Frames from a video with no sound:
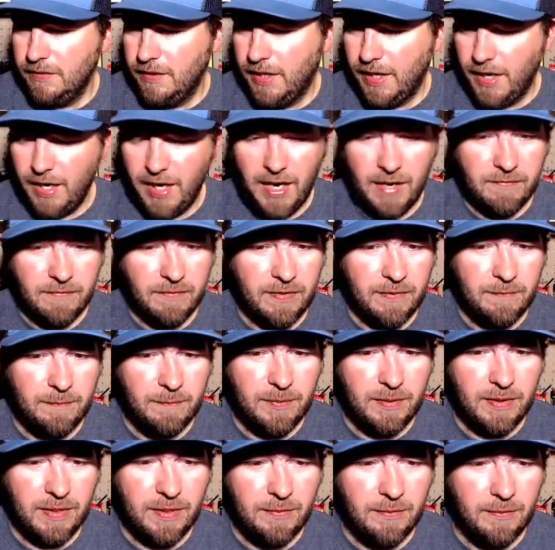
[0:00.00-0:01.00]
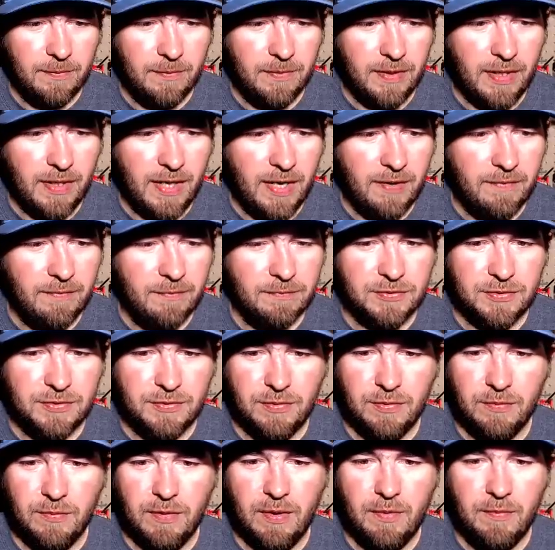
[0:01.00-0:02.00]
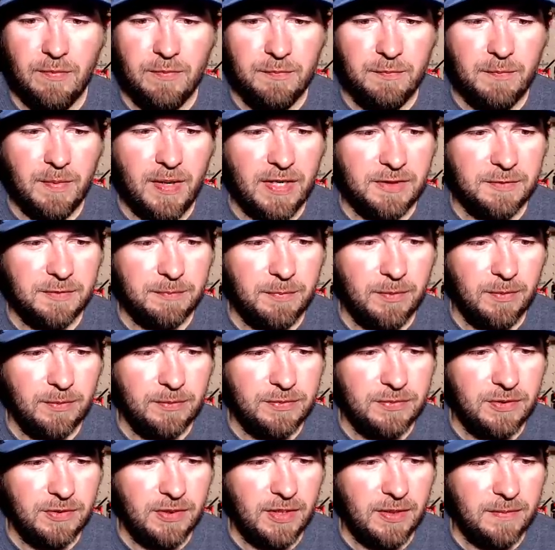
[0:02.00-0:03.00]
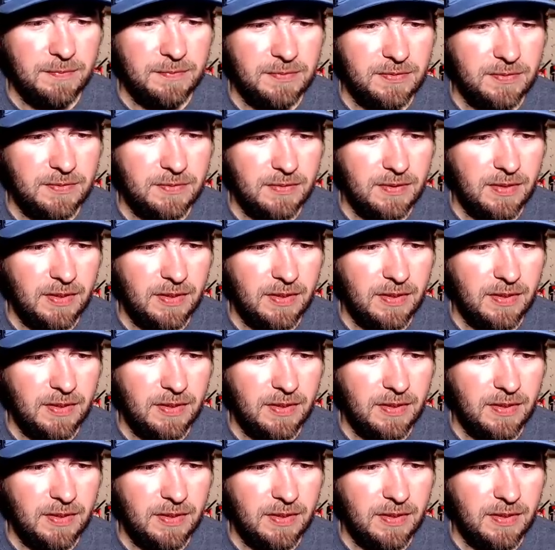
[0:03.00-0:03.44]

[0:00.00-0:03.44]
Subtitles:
haven't been able to have them, so I'm at Bass Pro Shops.